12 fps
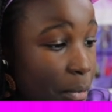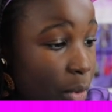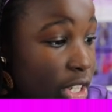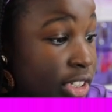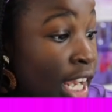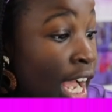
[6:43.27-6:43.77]

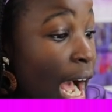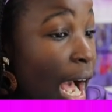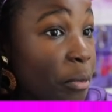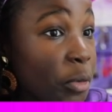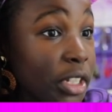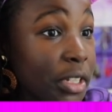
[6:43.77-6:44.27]
because
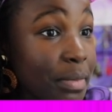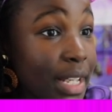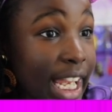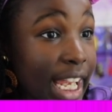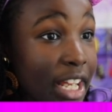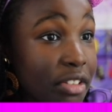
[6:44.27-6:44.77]
I'm going to
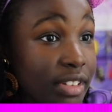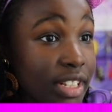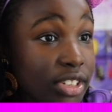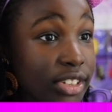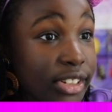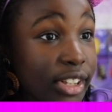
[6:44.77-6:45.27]
make Adrien
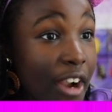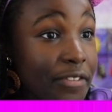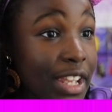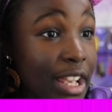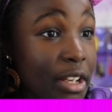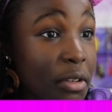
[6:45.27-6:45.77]
a
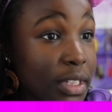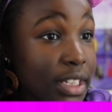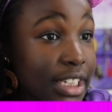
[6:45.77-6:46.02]
scarf that he will